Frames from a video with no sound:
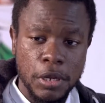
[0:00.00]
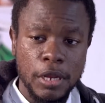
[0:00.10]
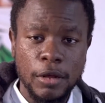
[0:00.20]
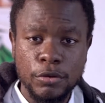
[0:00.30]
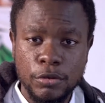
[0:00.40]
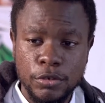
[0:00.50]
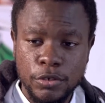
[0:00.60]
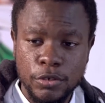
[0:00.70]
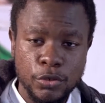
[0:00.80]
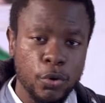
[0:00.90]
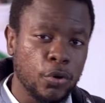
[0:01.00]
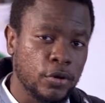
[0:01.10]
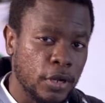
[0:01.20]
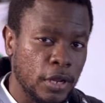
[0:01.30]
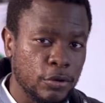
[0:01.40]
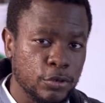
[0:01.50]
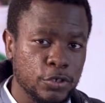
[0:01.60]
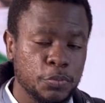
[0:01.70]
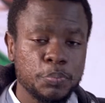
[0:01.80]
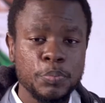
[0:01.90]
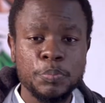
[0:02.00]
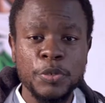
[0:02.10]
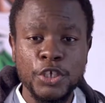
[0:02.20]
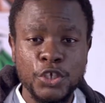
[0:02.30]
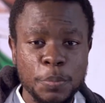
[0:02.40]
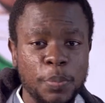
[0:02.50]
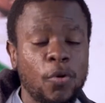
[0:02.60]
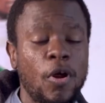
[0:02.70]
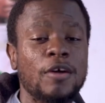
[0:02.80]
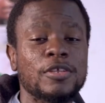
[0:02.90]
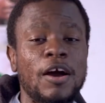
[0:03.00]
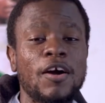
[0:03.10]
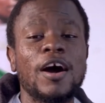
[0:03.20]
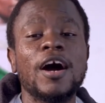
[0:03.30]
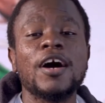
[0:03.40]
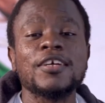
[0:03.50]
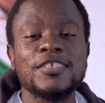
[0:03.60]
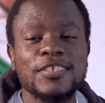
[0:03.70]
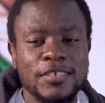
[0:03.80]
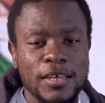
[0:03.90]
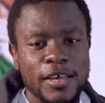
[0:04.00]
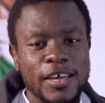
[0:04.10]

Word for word: allowed us talk, allowed us pitch, pour out our hearts,